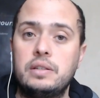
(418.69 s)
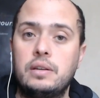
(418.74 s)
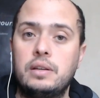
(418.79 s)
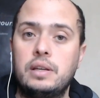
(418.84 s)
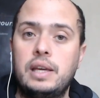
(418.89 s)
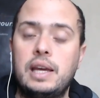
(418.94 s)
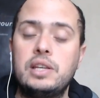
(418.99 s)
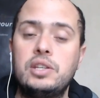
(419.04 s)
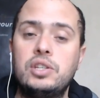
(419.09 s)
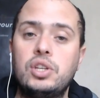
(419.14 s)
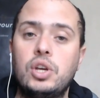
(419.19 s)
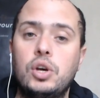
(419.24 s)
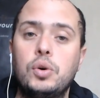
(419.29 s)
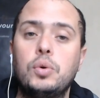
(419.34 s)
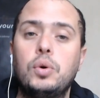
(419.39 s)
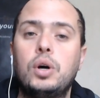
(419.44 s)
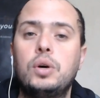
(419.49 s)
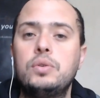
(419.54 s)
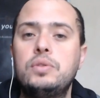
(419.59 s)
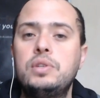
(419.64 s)
Okay, so
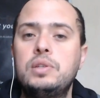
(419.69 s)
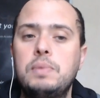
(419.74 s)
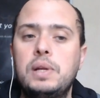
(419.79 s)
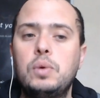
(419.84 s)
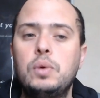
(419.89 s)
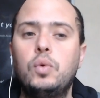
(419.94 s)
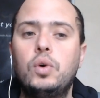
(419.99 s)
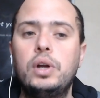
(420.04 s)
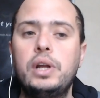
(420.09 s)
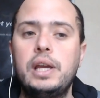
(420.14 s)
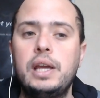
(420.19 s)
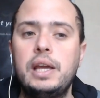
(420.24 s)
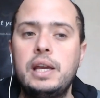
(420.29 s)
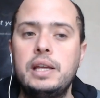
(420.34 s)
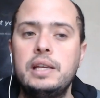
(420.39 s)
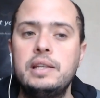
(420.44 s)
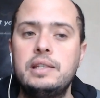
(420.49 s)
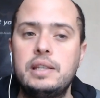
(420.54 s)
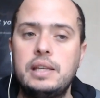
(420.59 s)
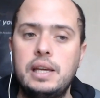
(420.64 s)
ultimately what it
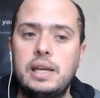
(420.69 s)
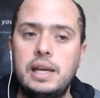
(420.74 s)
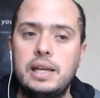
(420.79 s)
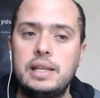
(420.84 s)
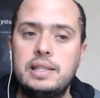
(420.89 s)
is, it's